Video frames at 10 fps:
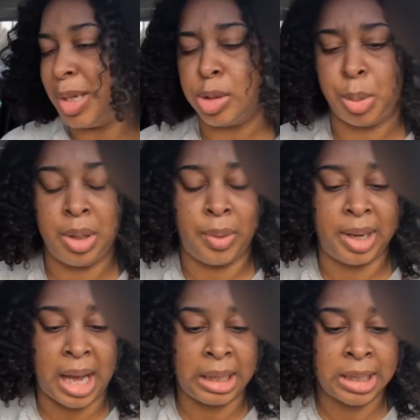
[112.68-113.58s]
spent
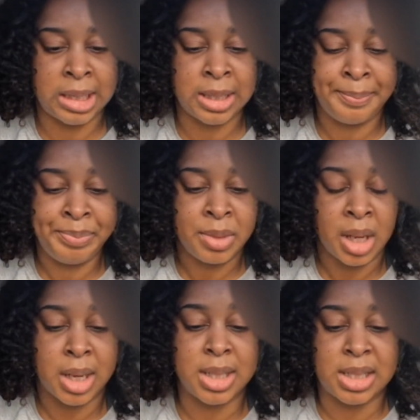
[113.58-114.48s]
21 dollars
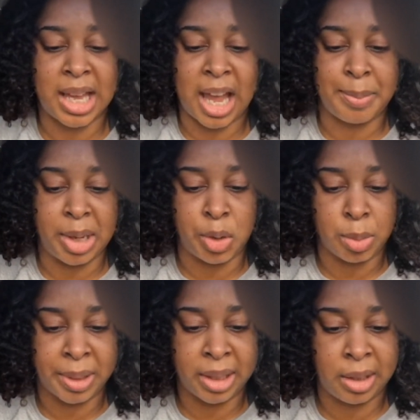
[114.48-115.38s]
because they gave me a
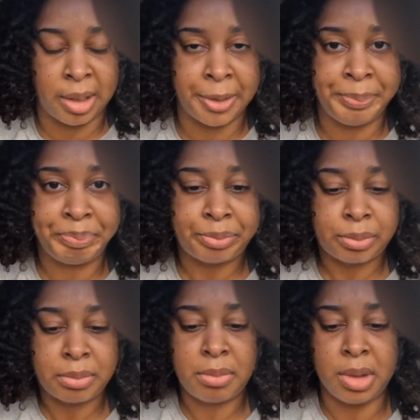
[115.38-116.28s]
coupon in there
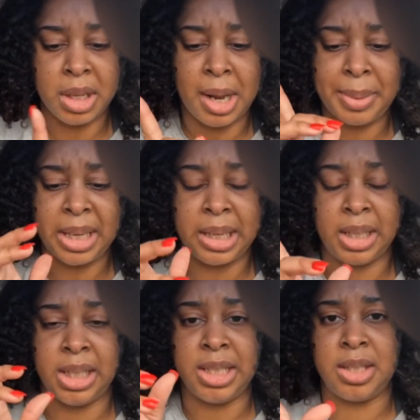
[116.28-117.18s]
and i'm gonna
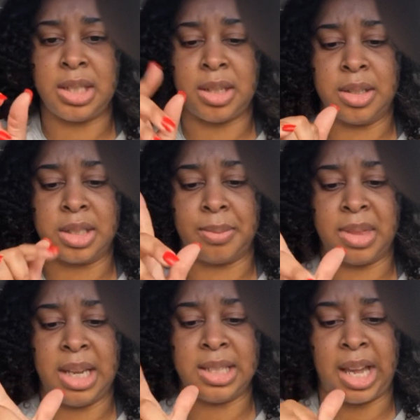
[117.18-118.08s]
insert some
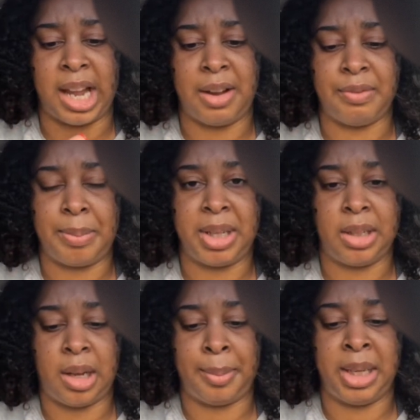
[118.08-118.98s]
things I got from
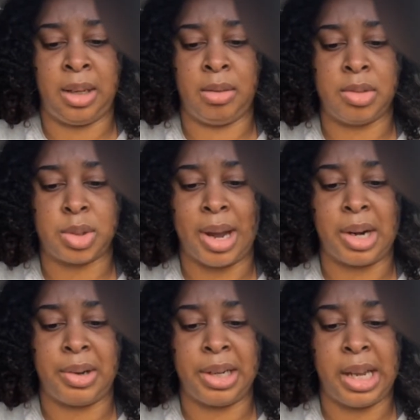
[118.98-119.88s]
the, I mean,
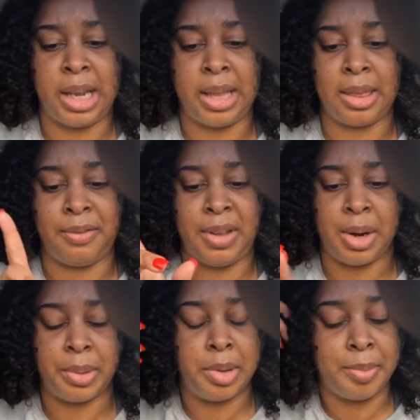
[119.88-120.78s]
tried on in the
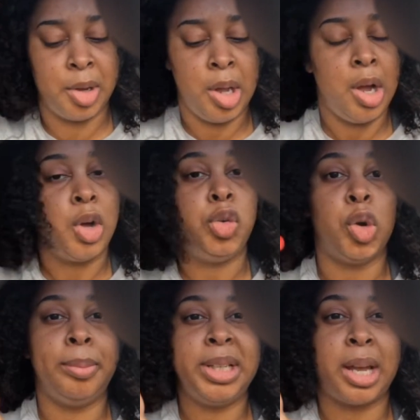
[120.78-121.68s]
fitting room.
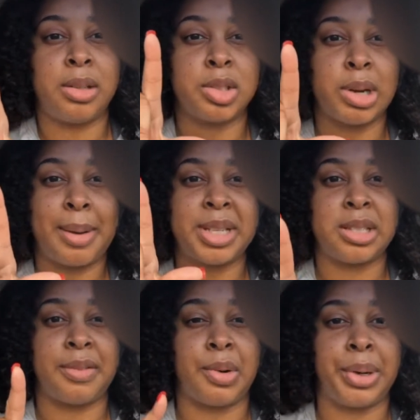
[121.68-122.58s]
Normally, I don't try my stuff